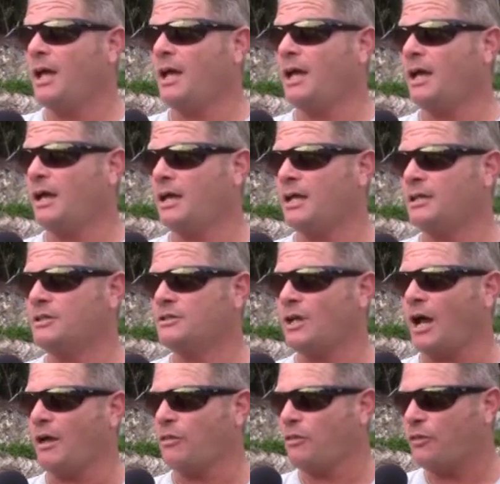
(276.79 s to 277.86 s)
And
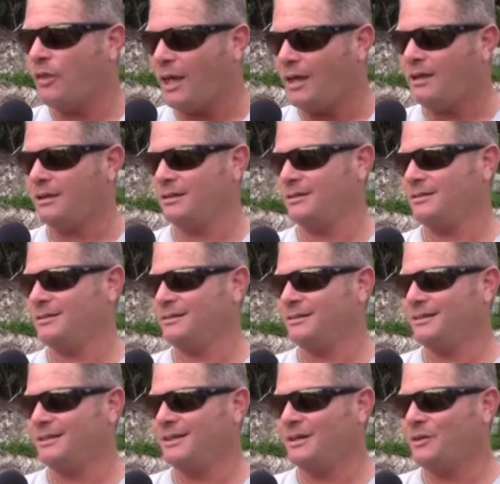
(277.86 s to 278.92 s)
I think
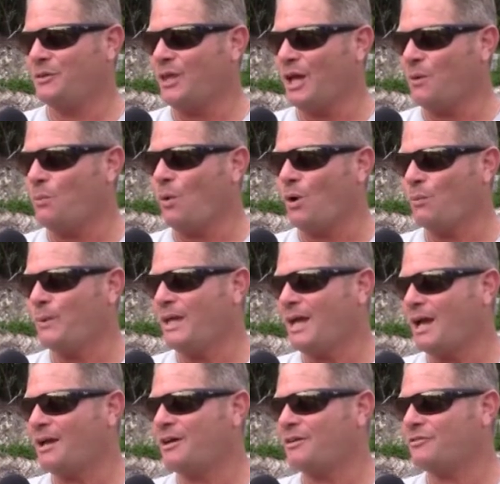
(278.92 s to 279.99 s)
that what we
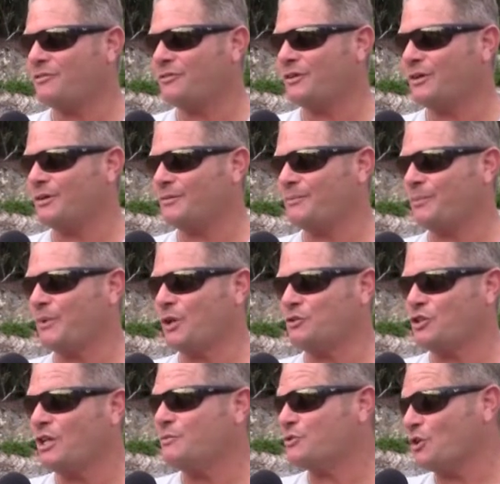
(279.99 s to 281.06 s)
have
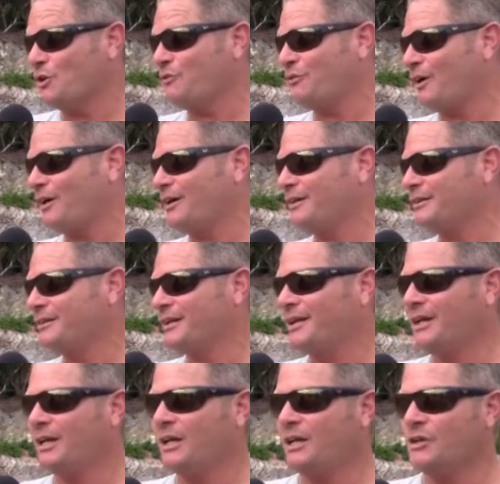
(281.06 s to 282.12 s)
achieved so far
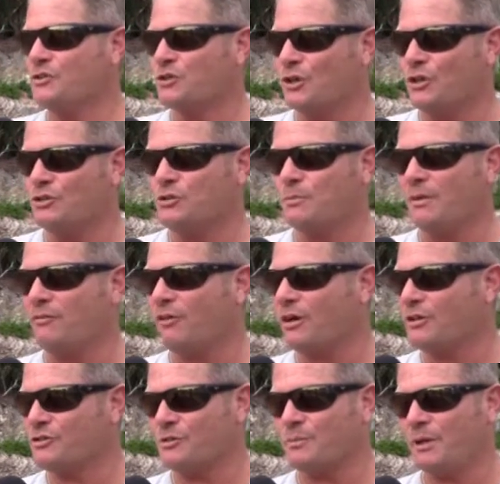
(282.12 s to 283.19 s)
is going to be
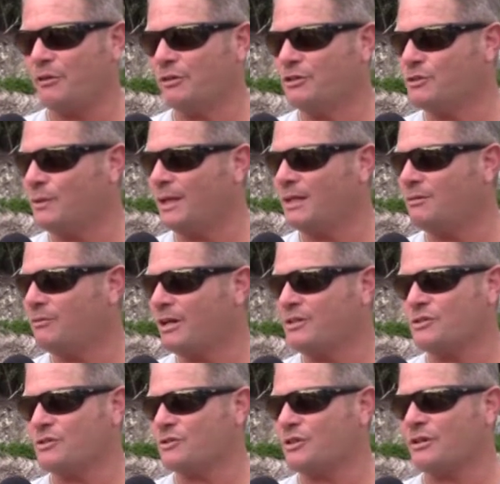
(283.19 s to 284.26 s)
far superior to any
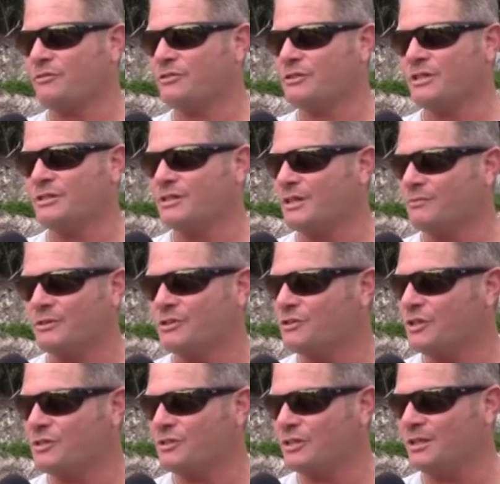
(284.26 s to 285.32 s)
racing surface that's ever
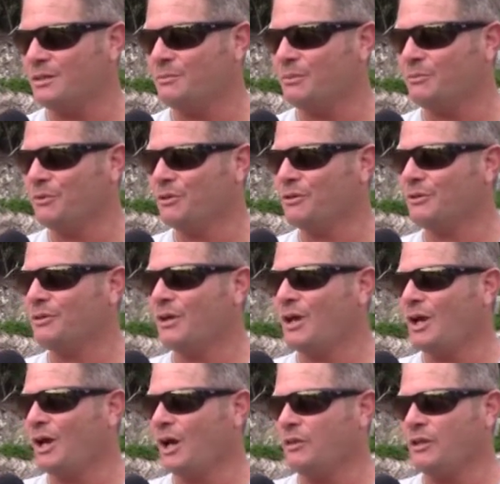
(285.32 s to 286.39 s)
existed in Bermuda.
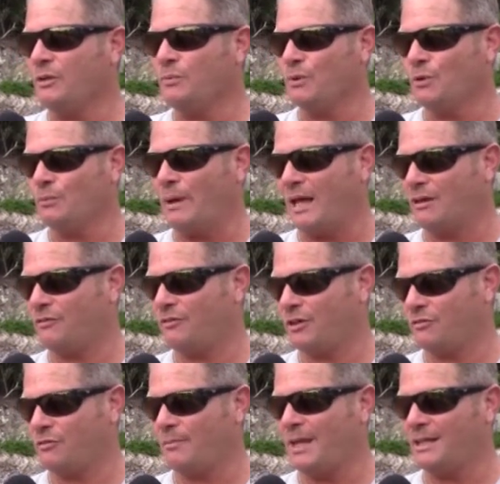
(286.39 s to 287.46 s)
I think we'll
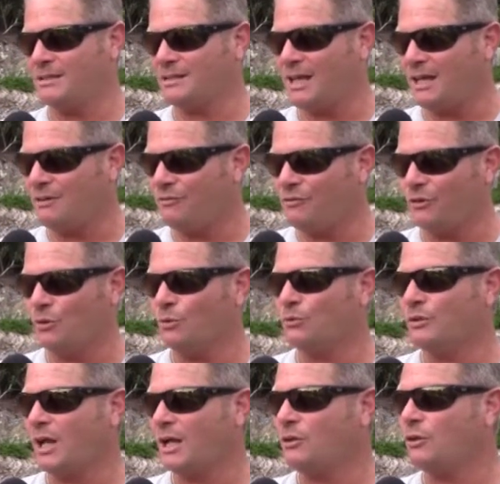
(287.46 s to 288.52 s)
benefit from that
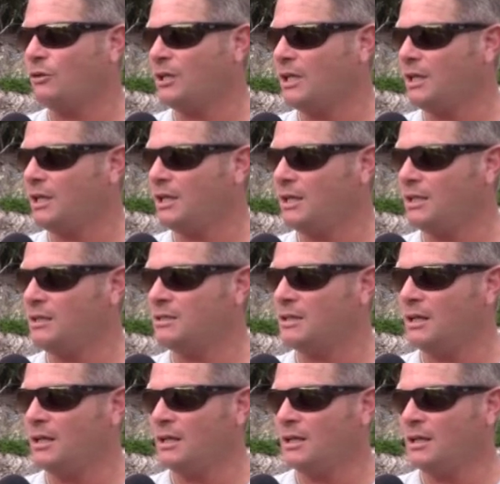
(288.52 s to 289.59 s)
tenfold, not only
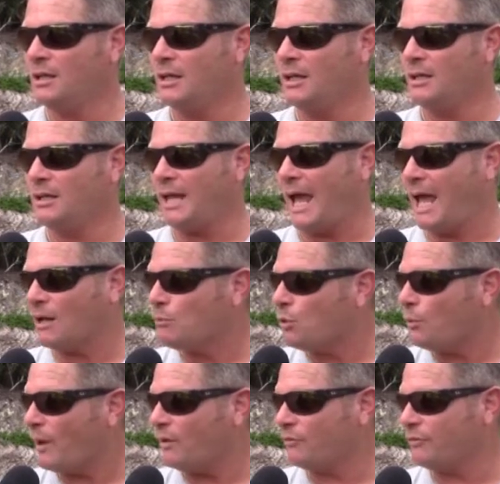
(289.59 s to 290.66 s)
in the
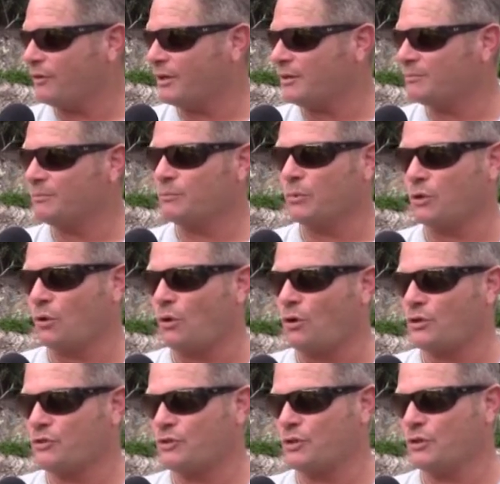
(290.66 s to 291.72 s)
animal welfare, but
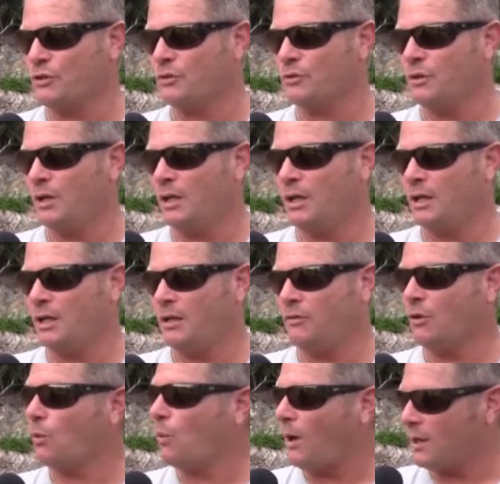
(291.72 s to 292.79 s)
also in
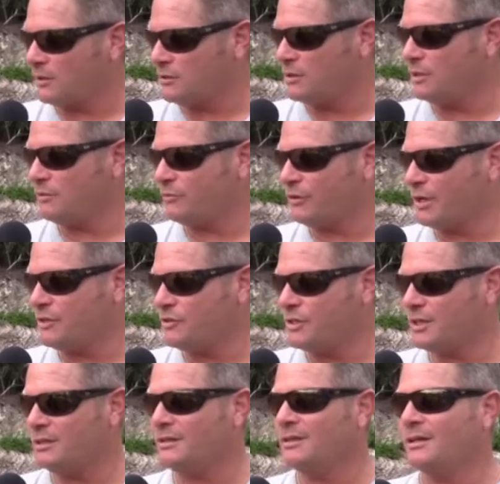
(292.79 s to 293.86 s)
the quality of
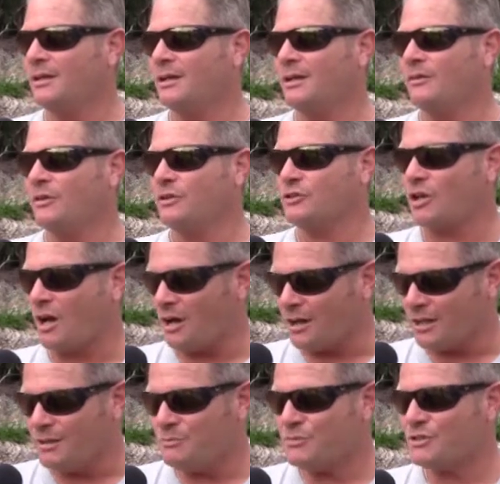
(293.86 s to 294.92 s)
racing, the
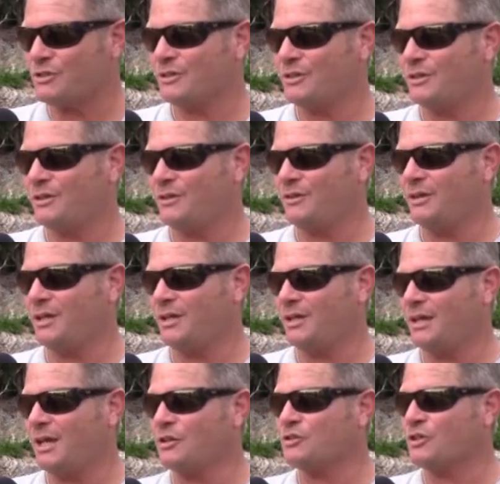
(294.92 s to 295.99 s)
times,
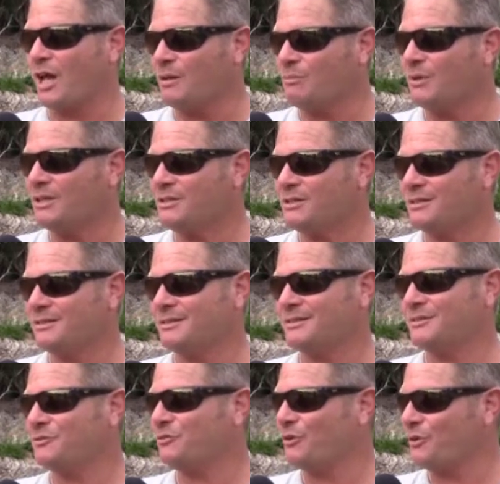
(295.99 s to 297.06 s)
the excitement
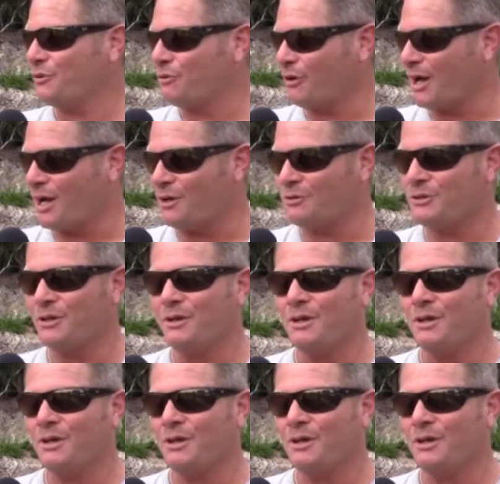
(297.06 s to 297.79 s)
for the crowd.